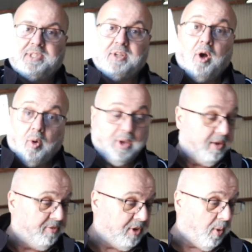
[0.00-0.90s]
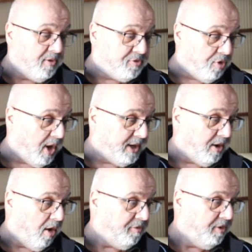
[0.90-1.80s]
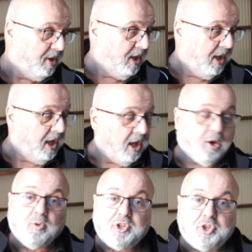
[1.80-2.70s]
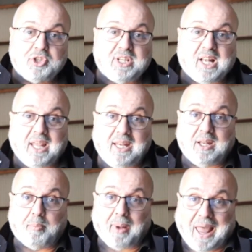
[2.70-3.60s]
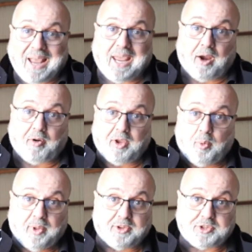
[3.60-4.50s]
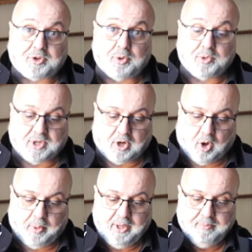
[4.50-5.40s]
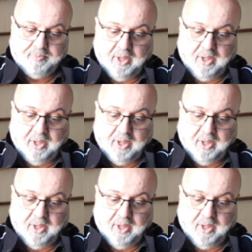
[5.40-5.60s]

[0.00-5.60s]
So even though I've dried it off, I'm going to just clean the black area where the screws are going.